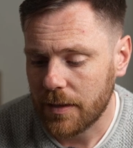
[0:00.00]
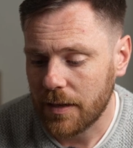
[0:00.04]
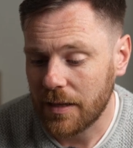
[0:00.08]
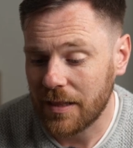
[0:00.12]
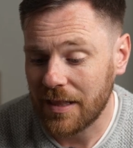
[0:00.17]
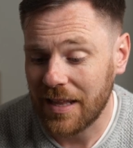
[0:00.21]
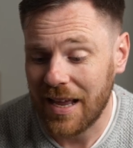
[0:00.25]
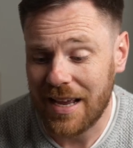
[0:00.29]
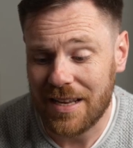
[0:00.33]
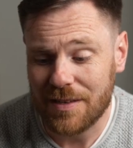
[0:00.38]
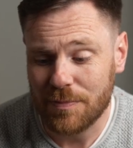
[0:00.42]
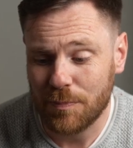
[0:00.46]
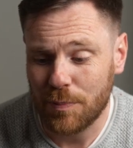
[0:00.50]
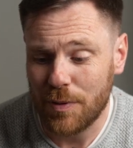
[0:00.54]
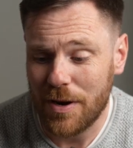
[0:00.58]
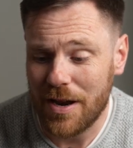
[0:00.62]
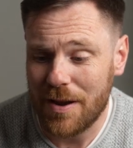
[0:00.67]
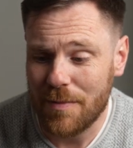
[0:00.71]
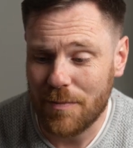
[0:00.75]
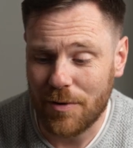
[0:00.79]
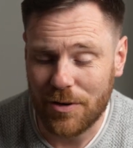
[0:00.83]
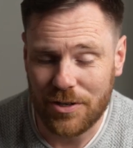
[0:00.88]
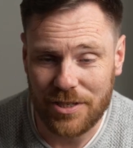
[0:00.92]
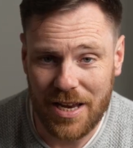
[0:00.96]
that's
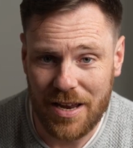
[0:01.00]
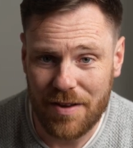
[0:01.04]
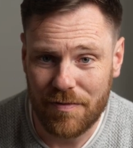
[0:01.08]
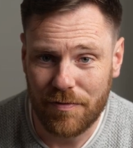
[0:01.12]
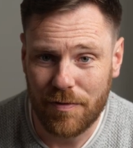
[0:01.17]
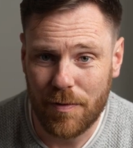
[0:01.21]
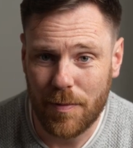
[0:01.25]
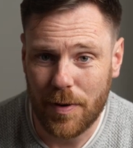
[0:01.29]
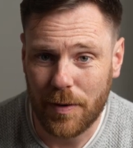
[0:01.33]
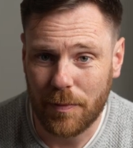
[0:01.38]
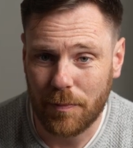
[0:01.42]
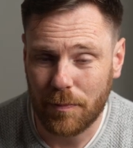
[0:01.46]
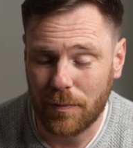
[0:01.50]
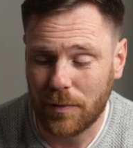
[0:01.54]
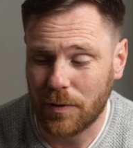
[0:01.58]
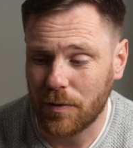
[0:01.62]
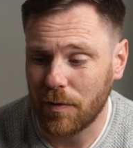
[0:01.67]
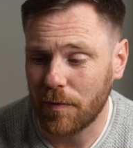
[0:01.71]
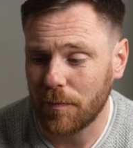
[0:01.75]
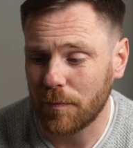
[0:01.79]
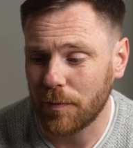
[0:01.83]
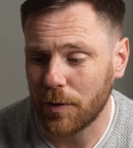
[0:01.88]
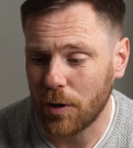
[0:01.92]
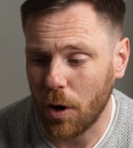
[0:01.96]
pretty much it from
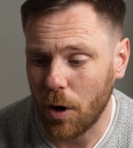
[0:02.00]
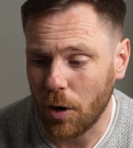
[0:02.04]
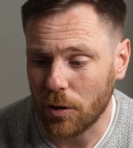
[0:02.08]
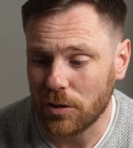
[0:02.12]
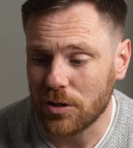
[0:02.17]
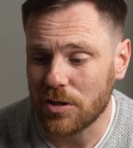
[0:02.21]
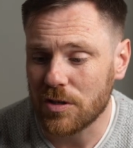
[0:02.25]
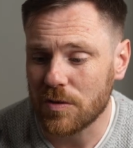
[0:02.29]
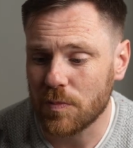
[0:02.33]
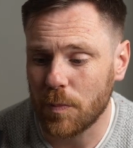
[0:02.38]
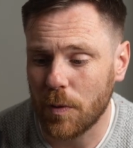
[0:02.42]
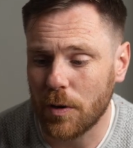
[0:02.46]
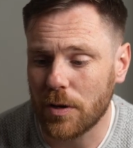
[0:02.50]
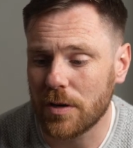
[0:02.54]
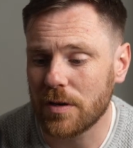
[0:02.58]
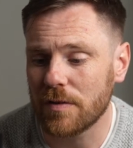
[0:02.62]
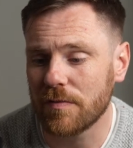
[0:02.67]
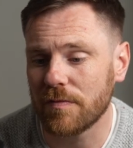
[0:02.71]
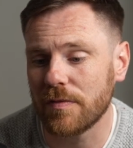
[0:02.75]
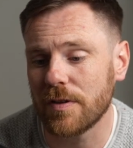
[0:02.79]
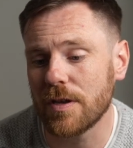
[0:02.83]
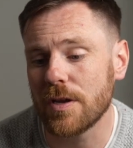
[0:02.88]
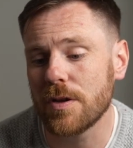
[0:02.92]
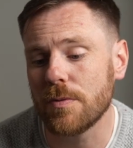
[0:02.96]
cons point
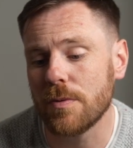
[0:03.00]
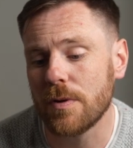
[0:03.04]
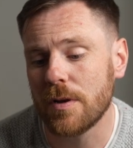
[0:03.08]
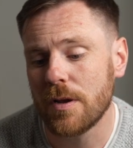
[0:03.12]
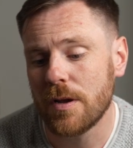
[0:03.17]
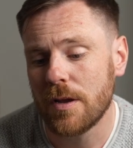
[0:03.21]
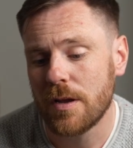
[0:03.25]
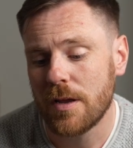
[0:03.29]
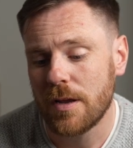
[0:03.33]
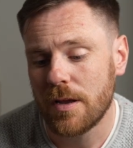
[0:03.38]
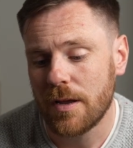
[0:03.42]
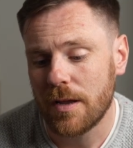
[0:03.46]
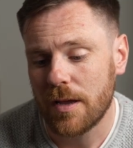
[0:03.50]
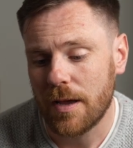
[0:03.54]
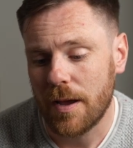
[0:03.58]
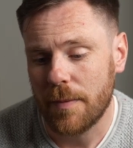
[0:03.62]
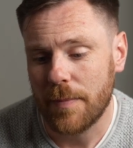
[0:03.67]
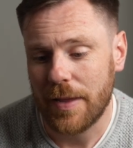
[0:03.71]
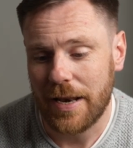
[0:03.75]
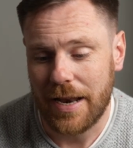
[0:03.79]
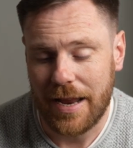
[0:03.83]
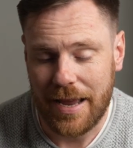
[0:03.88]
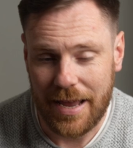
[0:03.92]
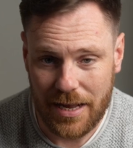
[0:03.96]
of view. I
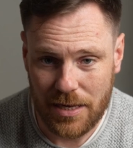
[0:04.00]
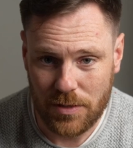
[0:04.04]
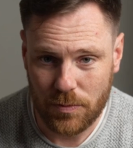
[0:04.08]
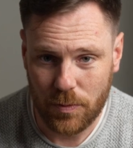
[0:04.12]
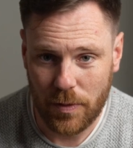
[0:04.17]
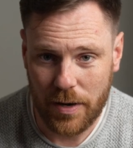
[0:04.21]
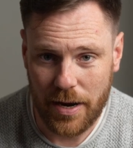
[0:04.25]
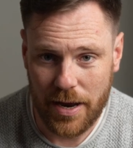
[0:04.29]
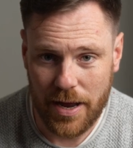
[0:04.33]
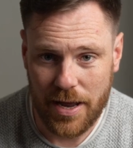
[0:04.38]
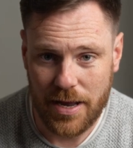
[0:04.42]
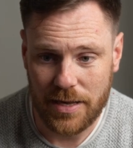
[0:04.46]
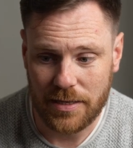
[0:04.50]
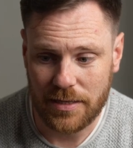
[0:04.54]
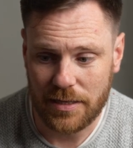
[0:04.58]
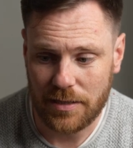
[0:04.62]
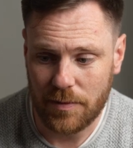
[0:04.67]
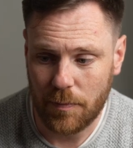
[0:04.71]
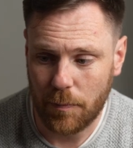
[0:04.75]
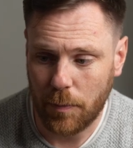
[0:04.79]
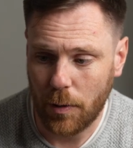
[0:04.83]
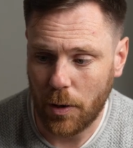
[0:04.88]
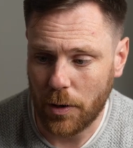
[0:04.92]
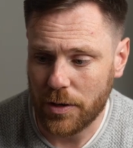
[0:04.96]
mean, it is what it is. It's
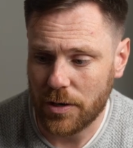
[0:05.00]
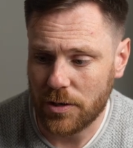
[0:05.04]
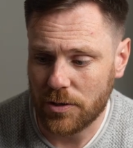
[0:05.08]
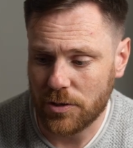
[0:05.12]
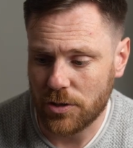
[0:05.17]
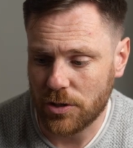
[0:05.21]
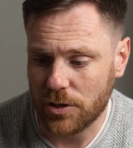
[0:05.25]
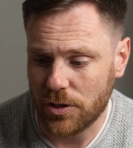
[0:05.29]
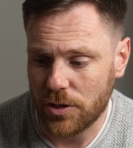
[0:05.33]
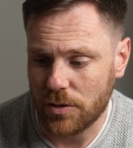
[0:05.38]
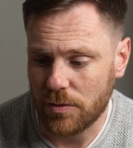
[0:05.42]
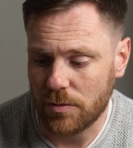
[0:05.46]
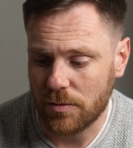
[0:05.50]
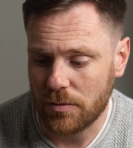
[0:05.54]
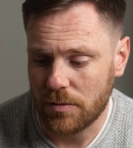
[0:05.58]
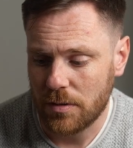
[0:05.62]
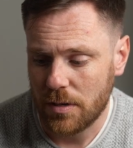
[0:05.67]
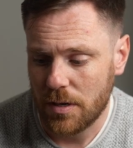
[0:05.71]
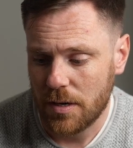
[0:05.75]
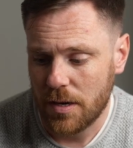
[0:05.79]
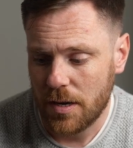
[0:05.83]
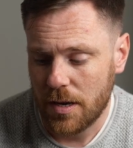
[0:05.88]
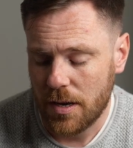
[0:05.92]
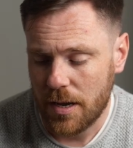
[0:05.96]
a point and shoot.
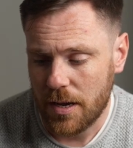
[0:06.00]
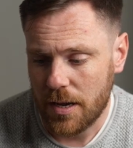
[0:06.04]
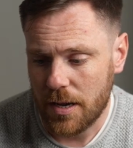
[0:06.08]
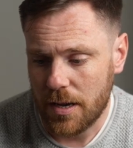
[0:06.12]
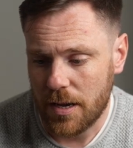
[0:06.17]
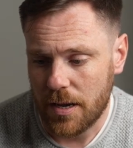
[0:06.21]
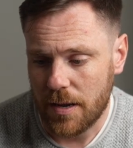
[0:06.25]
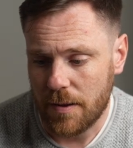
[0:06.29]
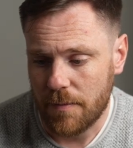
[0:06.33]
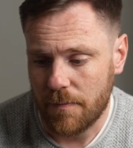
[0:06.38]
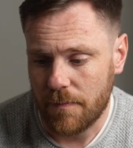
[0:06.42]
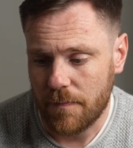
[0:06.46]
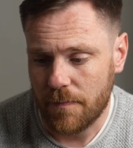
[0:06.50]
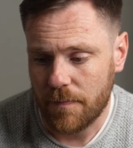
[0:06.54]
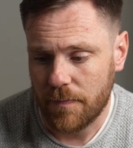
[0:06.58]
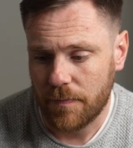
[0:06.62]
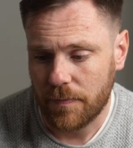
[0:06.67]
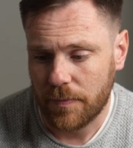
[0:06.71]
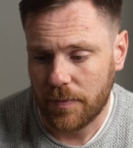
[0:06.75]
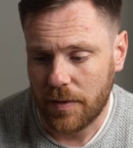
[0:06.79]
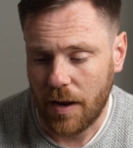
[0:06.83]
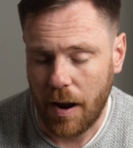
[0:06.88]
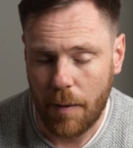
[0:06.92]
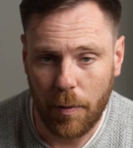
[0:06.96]

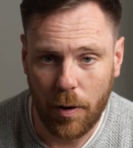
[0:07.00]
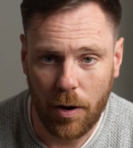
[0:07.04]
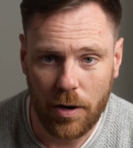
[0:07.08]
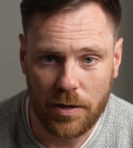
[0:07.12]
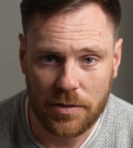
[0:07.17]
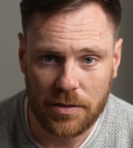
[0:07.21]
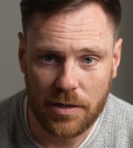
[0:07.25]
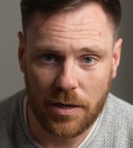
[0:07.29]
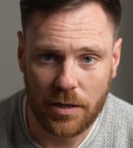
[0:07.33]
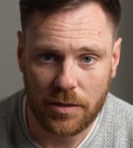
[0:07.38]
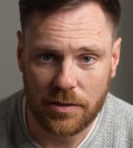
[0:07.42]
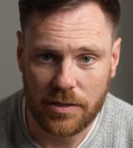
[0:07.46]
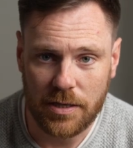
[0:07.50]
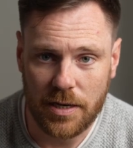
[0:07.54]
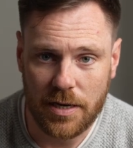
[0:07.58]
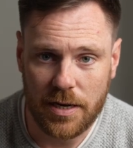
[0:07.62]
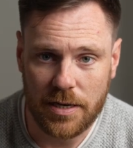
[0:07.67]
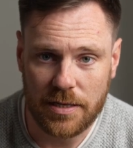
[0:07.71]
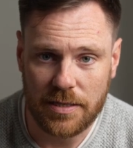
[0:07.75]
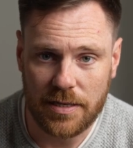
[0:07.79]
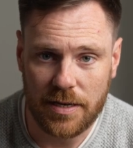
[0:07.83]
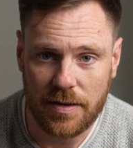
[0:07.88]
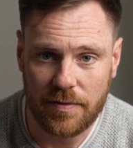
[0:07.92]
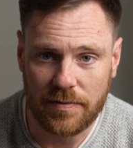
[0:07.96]
I bought it as an
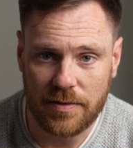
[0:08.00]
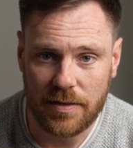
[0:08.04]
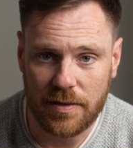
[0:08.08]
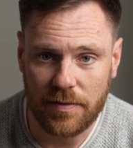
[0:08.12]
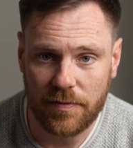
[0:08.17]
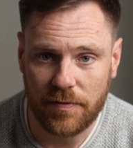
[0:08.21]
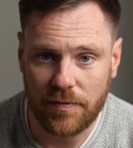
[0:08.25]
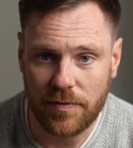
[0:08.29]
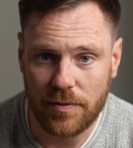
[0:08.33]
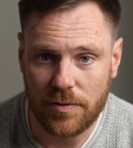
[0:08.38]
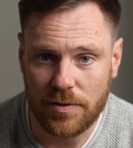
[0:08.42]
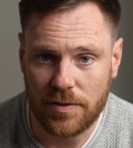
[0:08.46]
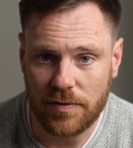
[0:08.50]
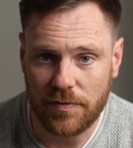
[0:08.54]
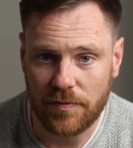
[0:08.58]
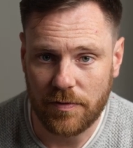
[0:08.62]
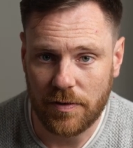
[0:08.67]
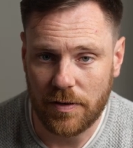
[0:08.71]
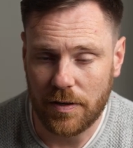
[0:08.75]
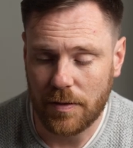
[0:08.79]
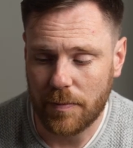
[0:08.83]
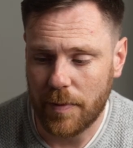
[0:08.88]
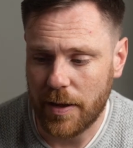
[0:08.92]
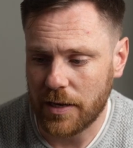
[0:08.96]
alternative to the
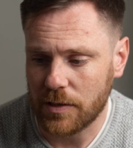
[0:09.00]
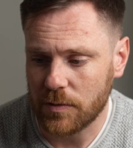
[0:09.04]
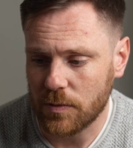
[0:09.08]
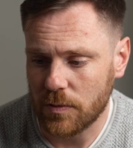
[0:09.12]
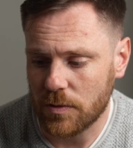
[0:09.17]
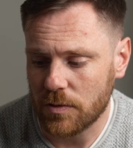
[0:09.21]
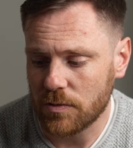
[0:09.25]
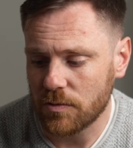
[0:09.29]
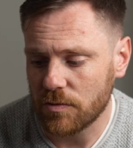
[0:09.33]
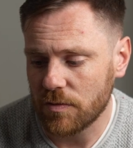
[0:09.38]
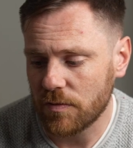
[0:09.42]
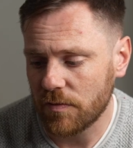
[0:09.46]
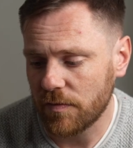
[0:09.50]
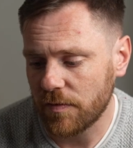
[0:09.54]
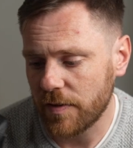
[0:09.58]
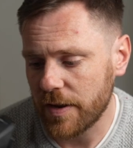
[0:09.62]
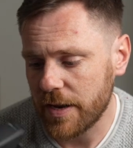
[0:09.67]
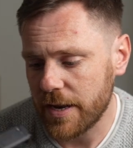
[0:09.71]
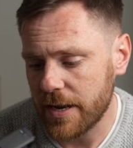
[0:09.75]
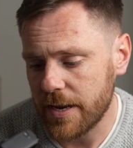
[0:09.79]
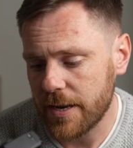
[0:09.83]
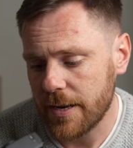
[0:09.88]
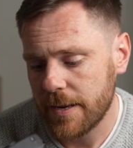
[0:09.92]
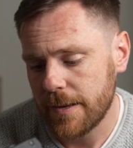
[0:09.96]
Fujifilm
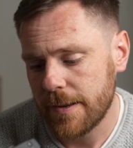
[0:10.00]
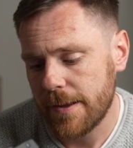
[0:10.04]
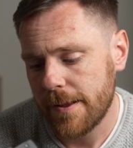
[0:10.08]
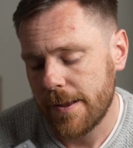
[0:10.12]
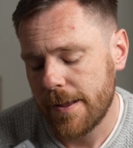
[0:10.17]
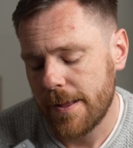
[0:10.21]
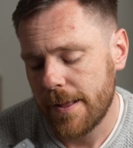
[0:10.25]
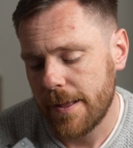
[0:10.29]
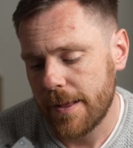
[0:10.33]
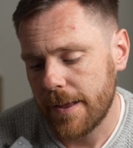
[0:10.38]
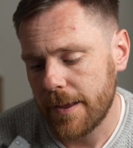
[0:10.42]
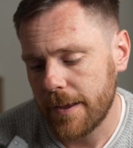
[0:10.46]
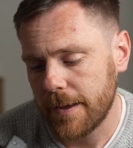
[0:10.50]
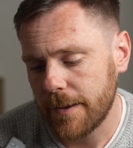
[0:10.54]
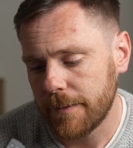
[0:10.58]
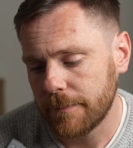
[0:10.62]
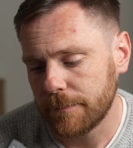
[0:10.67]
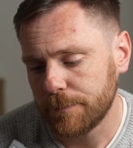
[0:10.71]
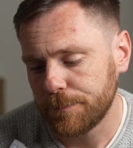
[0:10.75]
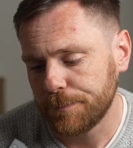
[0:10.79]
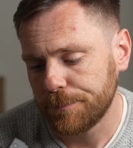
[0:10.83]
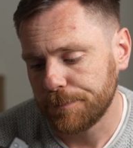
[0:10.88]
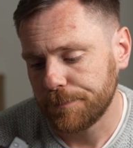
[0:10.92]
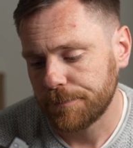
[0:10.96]

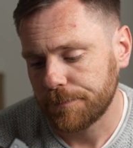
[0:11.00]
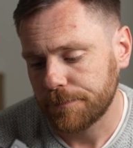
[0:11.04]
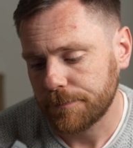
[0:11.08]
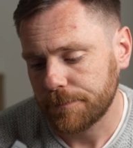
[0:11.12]
X100V